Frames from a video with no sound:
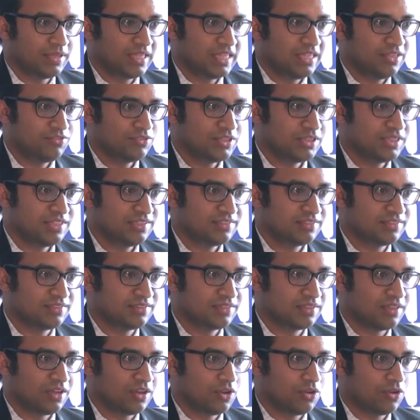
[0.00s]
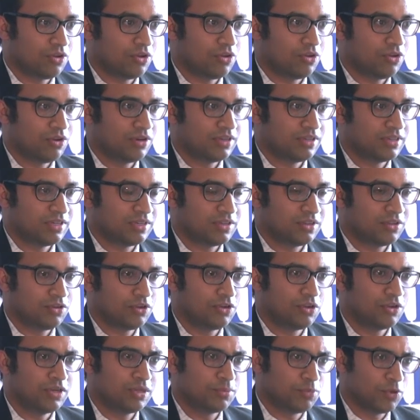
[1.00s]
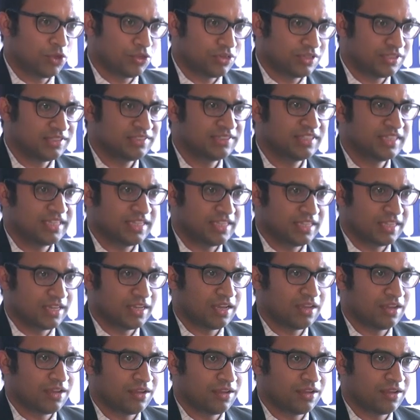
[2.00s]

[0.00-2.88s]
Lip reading: even this or democracy,